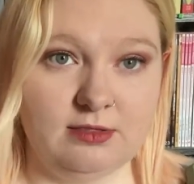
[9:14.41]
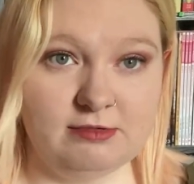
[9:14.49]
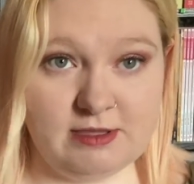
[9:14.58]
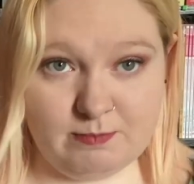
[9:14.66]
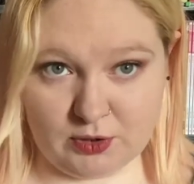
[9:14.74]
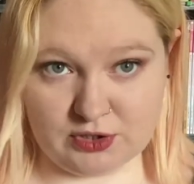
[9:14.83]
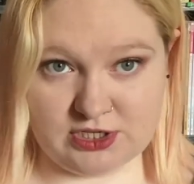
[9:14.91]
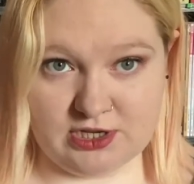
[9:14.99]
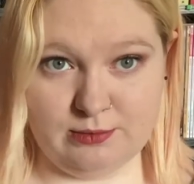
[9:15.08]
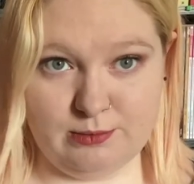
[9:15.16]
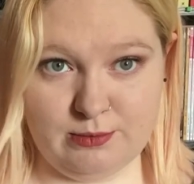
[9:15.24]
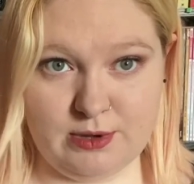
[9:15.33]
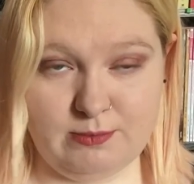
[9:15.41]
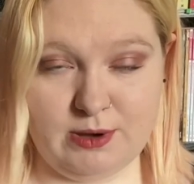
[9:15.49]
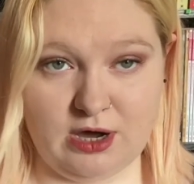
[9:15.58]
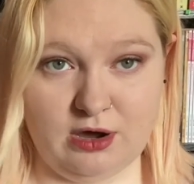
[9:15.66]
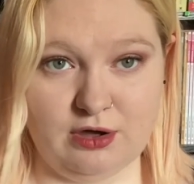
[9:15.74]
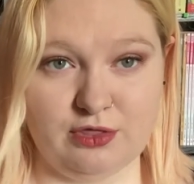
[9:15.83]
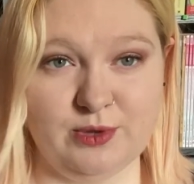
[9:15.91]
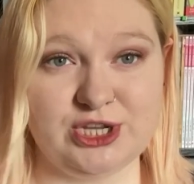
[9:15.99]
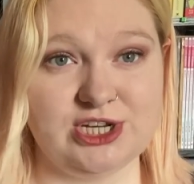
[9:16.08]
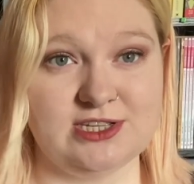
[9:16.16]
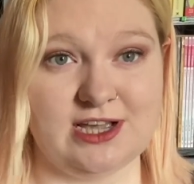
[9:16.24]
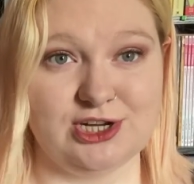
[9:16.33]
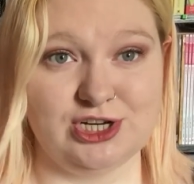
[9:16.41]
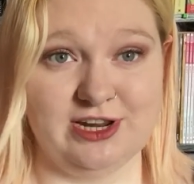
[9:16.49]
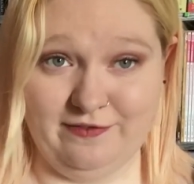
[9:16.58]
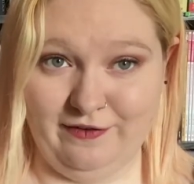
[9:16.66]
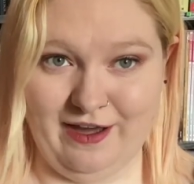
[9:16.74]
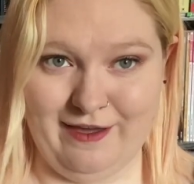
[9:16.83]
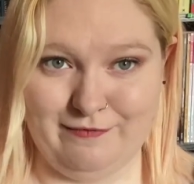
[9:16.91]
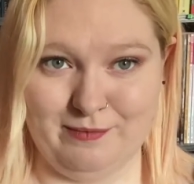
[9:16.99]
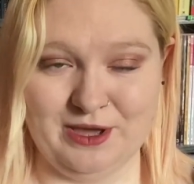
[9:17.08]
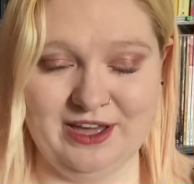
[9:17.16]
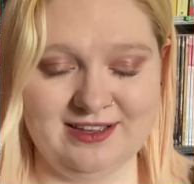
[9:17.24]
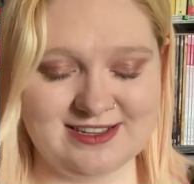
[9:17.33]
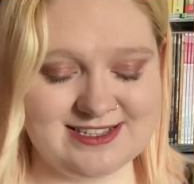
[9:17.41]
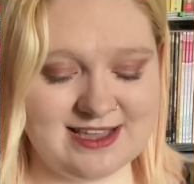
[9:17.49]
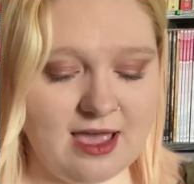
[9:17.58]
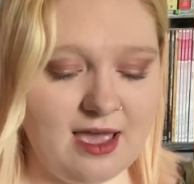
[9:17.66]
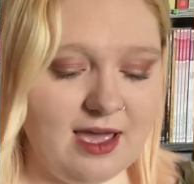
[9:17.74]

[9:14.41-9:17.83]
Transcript: the bottom path which is actually five books